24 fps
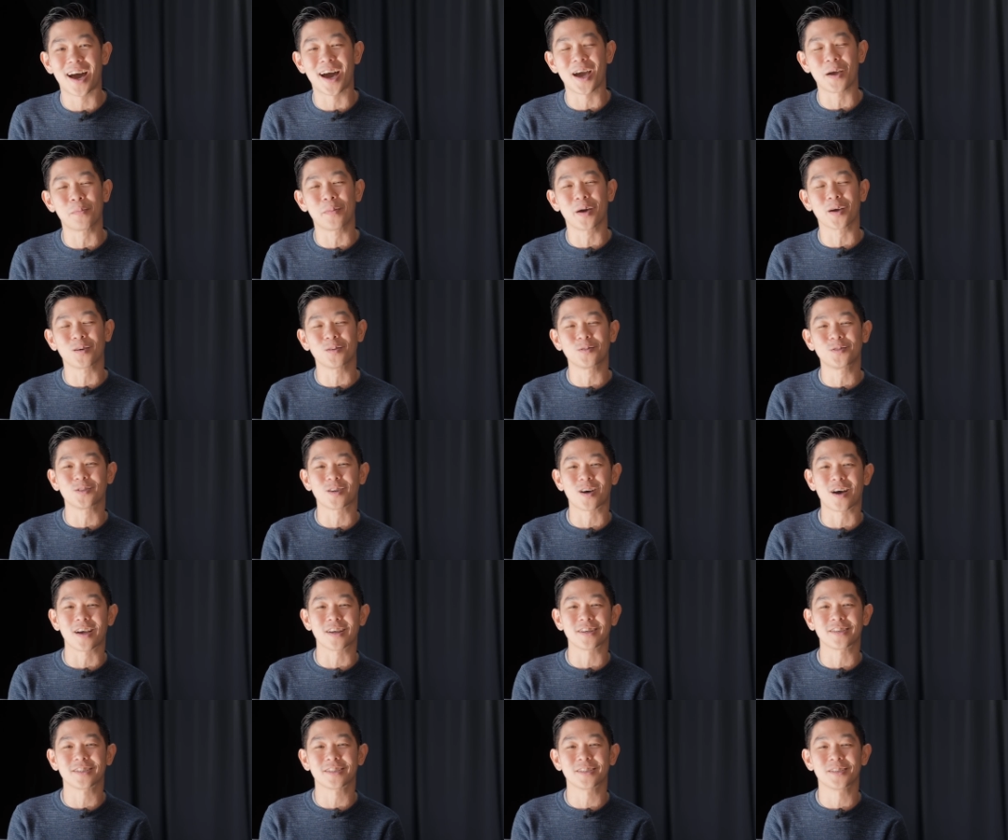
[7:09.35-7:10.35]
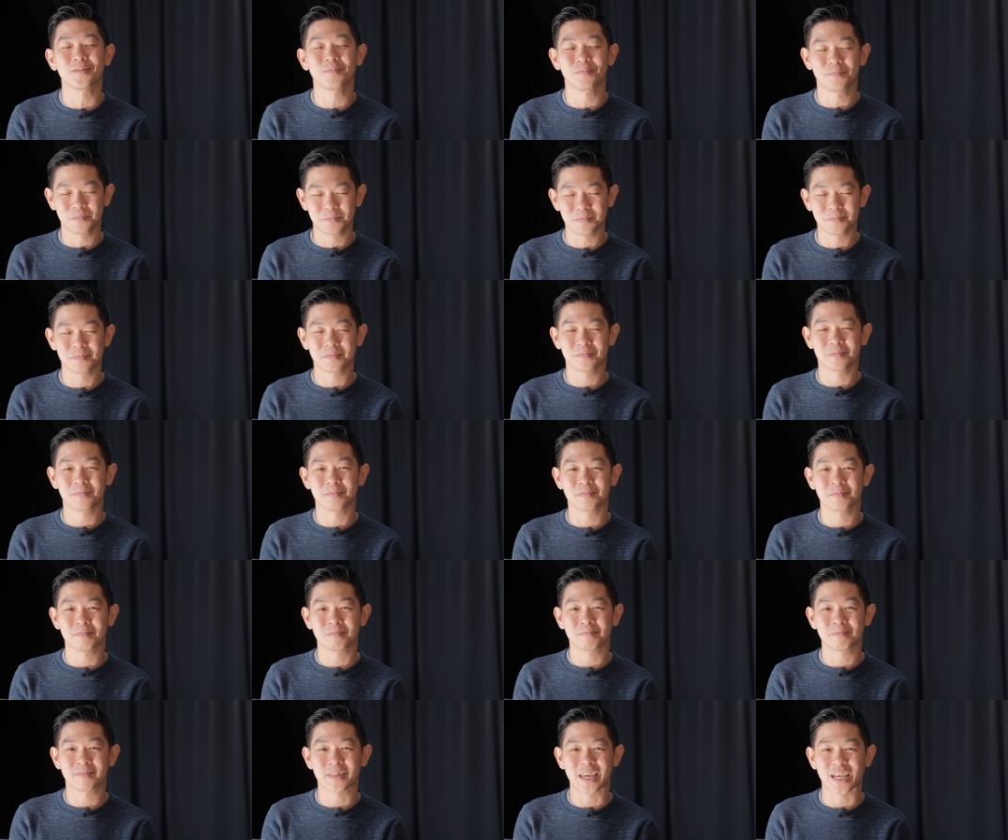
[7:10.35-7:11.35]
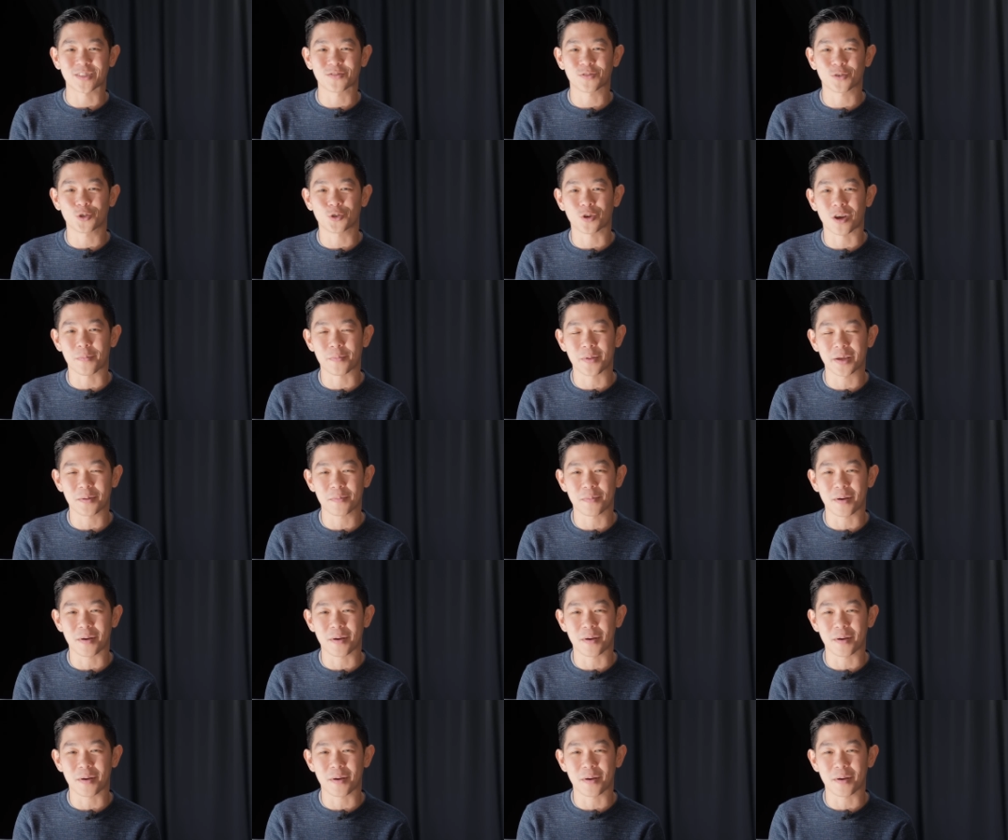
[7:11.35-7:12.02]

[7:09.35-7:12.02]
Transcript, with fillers: I'm Michael Josh. Thanks for dropping